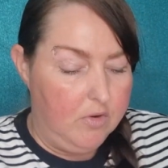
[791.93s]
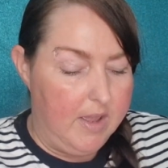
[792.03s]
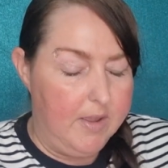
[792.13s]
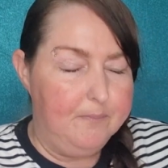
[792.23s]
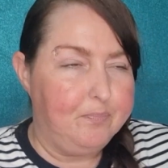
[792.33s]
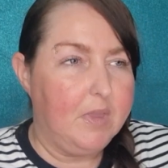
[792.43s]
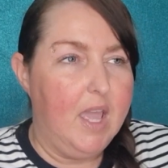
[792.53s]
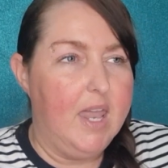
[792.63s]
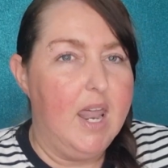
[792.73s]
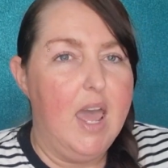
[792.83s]
Right?
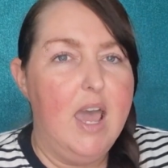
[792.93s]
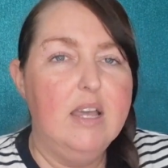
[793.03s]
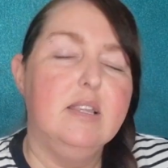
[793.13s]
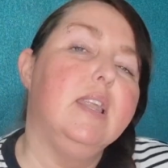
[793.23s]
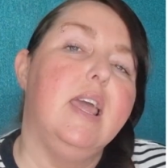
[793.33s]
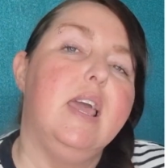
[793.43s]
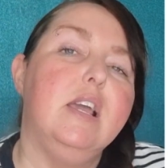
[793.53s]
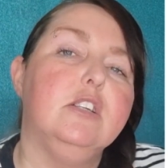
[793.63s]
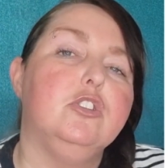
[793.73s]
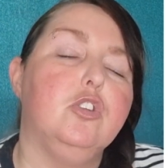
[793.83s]
And I had an
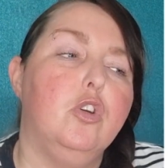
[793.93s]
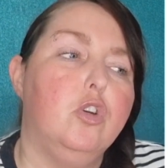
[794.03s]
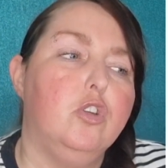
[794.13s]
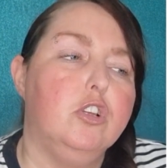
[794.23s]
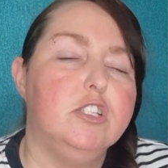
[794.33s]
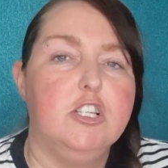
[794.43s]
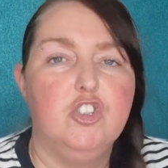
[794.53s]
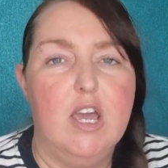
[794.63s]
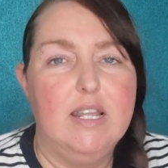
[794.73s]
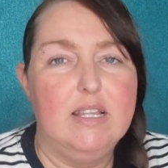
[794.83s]
ex who used to
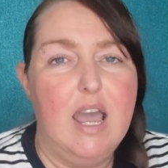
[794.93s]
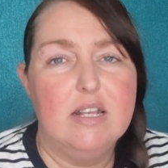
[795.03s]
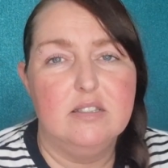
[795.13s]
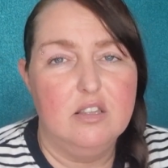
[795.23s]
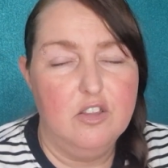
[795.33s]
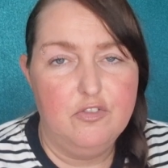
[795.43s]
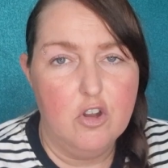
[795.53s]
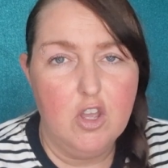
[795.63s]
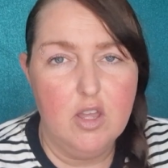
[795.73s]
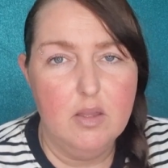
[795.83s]
try and gaslight the
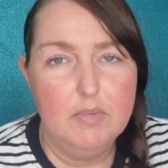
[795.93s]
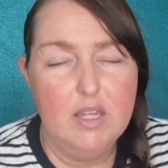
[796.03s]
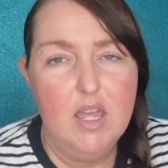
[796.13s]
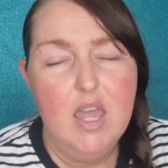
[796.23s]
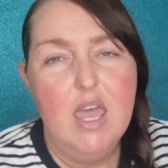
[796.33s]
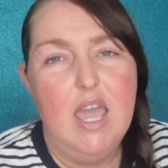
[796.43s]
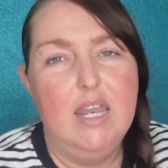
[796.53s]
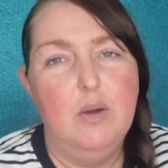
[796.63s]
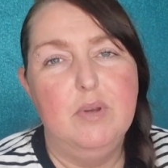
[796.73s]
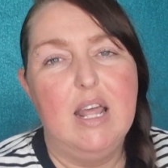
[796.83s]
fuck out of me.
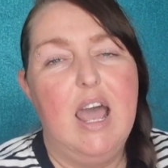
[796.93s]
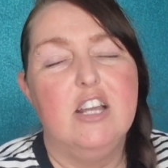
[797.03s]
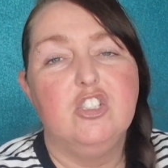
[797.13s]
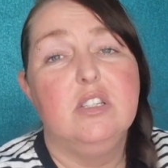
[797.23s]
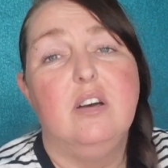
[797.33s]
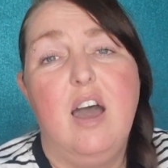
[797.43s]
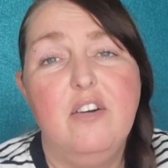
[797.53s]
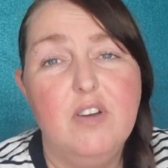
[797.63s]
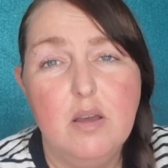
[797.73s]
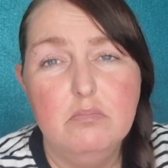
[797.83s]
And I would actually
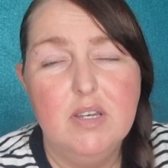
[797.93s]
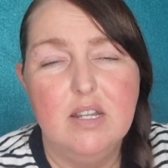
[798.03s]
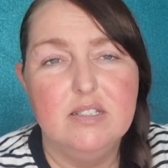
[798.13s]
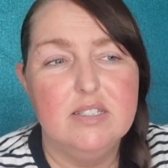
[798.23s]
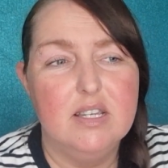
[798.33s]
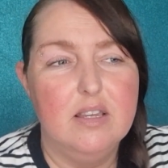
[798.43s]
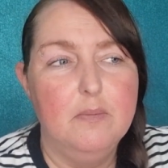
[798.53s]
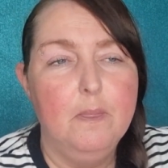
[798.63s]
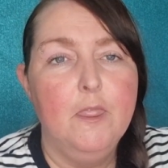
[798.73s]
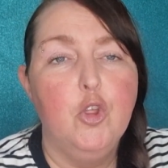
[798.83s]
laugh at him and I'd
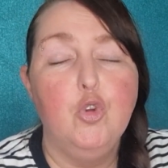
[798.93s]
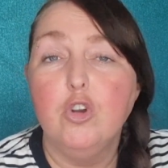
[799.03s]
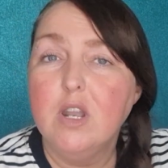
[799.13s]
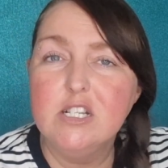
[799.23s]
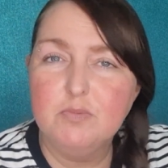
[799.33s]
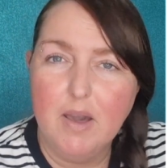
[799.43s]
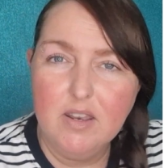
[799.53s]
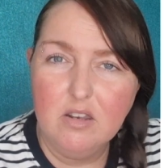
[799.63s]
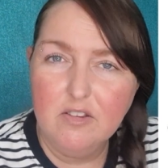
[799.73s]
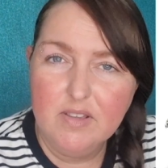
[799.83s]
say, you're not
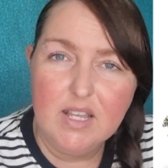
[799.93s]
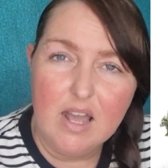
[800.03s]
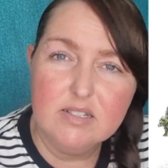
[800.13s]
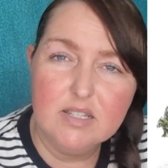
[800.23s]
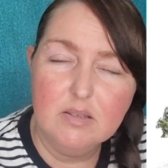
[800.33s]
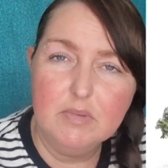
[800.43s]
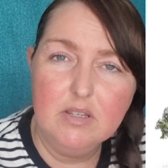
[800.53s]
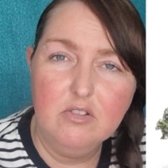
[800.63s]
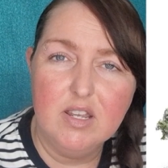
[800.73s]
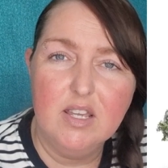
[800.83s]
smart enough to gaslight
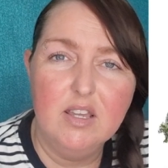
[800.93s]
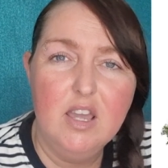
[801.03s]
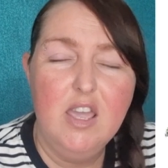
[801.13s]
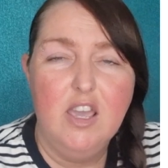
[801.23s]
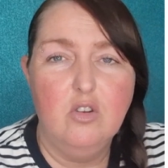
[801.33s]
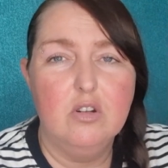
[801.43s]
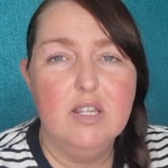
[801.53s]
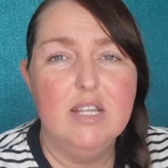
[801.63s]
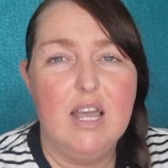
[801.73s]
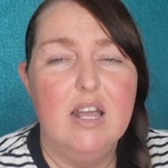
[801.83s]
me, right? In
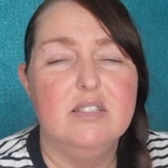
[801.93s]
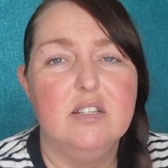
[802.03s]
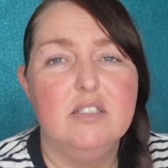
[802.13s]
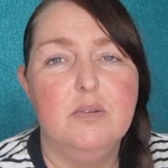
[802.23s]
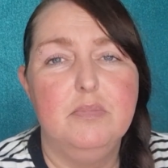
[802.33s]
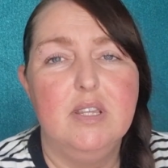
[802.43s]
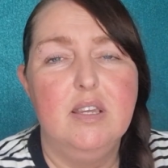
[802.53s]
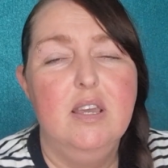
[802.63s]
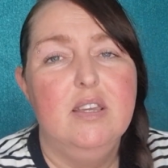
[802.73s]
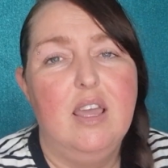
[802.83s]
order to gaslight
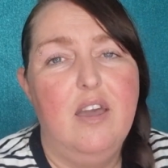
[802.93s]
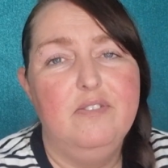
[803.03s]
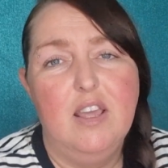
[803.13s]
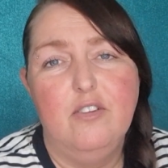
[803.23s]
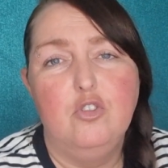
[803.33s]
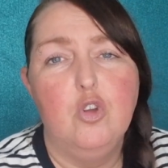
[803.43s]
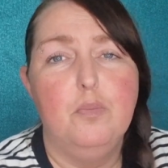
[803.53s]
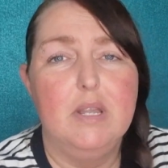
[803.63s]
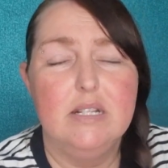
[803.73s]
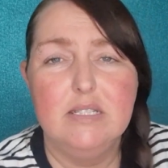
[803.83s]
somebody, you have to have two
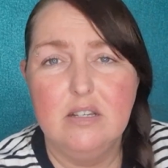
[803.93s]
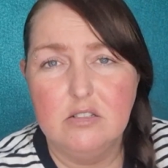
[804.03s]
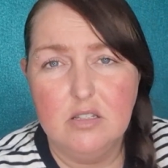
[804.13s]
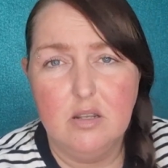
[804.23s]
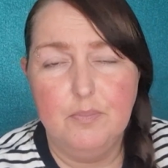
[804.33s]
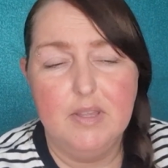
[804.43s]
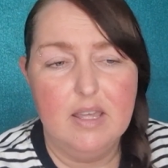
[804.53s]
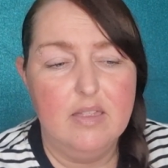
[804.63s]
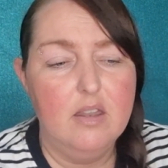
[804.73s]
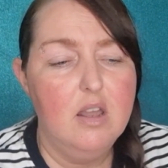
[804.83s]
brain cells to rub
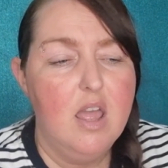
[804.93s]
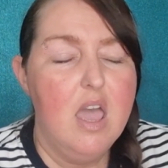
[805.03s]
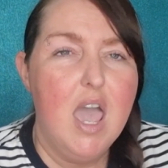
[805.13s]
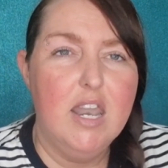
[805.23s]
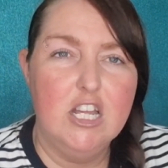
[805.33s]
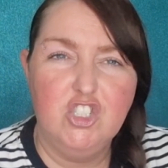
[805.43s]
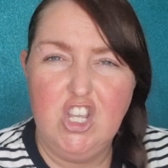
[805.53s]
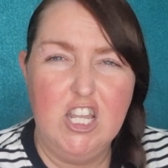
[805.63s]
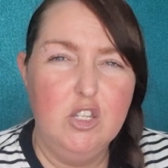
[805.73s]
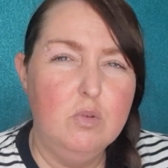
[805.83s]
together. And I
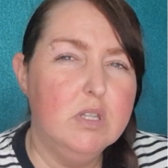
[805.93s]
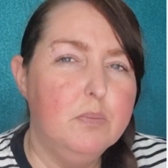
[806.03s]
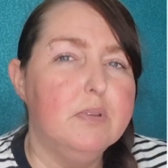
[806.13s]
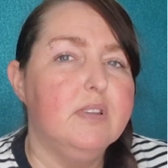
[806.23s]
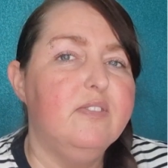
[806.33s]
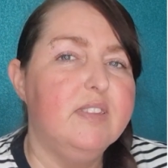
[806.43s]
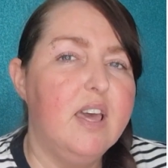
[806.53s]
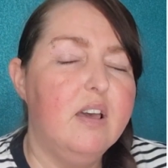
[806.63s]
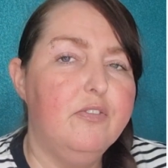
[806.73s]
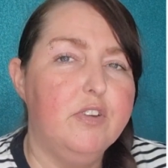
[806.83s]
genuinely believed
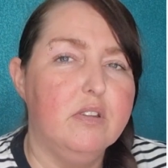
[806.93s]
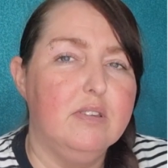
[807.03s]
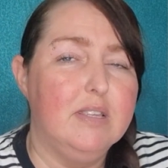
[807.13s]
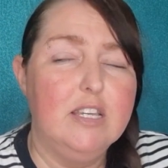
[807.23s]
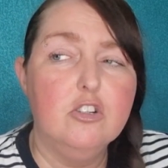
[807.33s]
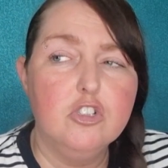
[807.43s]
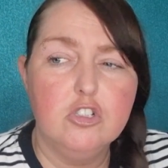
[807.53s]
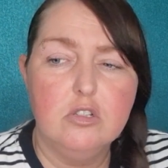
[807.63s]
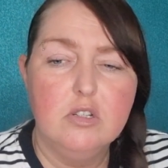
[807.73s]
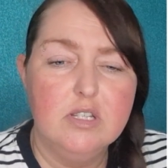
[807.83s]
that for
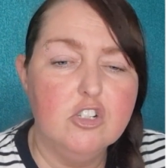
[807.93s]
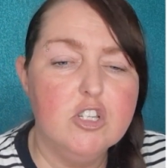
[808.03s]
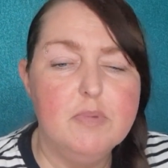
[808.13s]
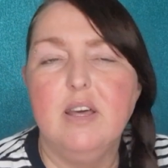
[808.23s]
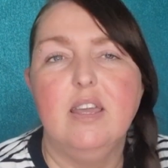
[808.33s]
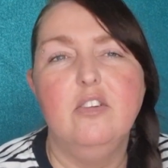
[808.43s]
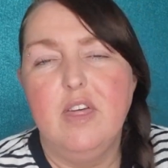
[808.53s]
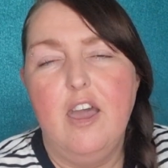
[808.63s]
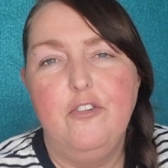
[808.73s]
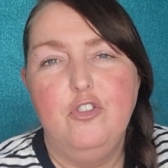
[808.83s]
years. Years of my life,
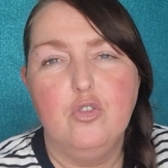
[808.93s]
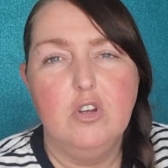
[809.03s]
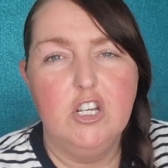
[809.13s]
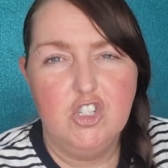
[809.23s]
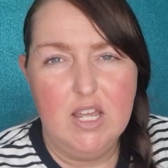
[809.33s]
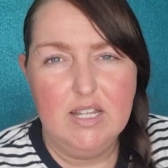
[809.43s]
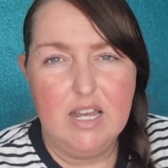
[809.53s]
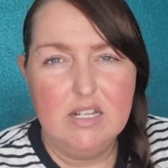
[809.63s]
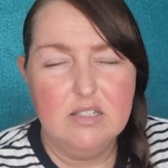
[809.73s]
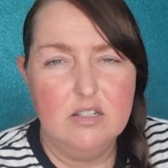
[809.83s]
that if you're going to try and
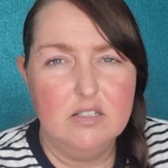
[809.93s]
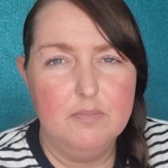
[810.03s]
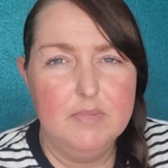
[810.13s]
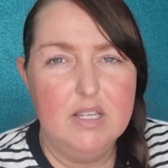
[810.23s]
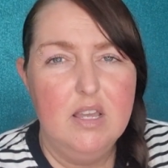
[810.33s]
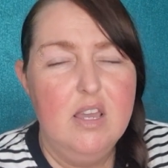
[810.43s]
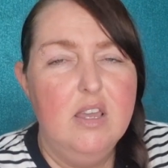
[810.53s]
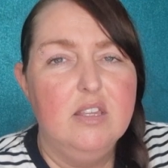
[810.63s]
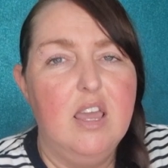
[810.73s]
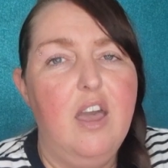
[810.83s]
gaslight somebody,
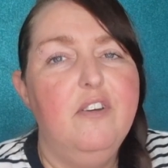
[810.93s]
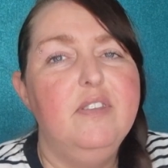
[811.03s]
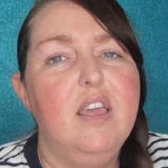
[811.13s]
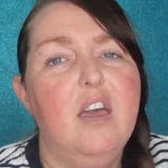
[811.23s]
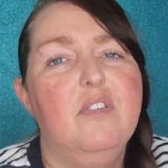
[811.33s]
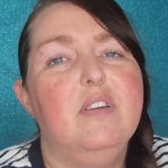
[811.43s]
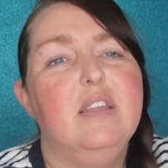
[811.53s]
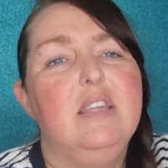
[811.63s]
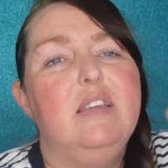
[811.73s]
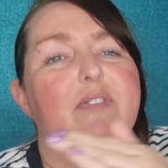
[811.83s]
you have to have
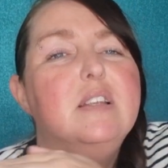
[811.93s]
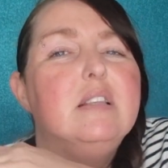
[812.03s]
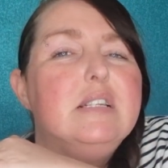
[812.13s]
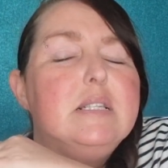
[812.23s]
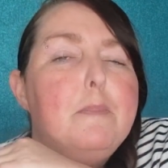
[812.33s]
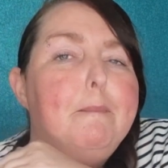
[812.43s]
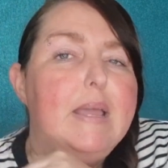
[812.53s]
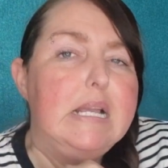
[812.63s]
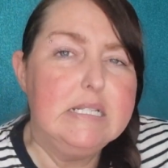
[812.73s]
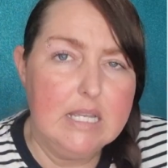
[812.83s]
even at least a
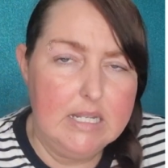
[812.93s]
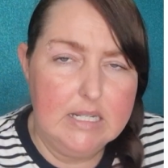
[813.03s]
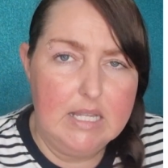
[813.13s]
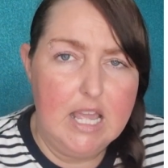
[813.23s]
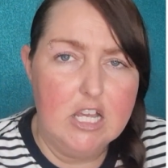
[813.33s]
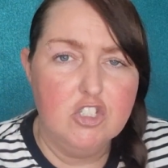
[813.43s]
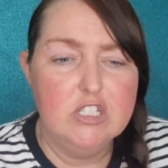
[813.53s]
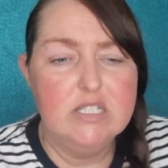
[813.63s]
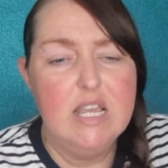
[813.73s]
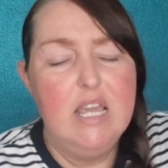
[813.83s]
baseline
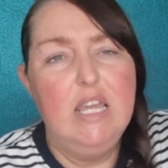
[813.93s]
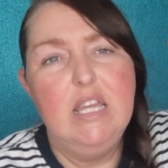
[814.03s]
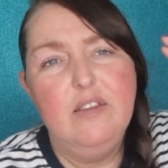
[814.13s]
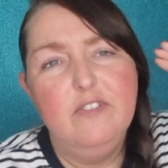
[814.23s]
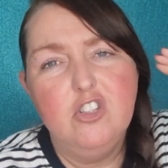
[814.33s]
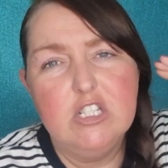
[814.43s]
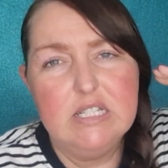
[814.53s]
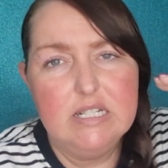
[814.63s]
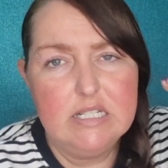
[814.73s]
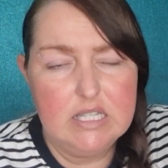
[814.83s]
intelligence, even
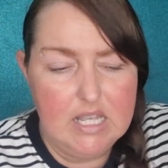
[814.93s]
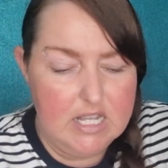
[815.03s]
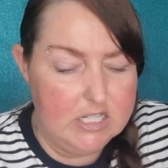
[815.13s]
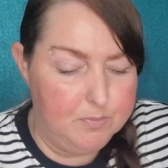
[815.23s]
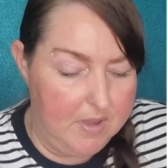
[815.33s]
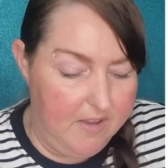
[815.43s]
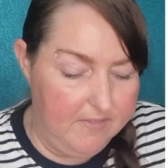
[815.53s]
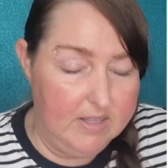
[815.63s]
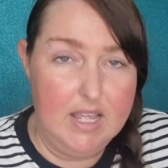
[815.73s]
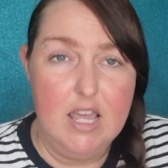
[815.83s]
just the slightest bit of
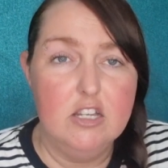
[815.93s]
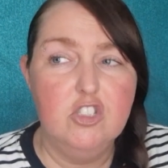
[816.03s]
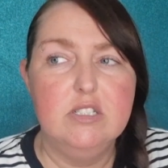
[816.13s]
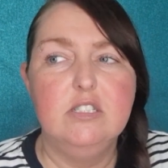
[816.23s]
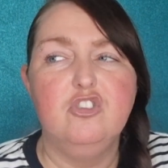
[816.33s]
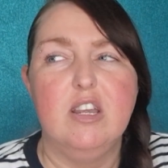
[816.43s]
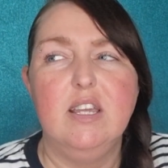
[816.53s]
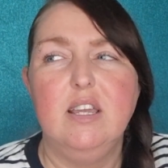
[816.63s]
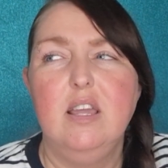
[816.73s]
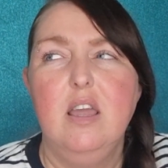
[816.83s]
intelligence,
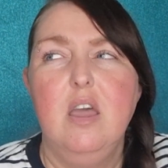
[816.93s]
right?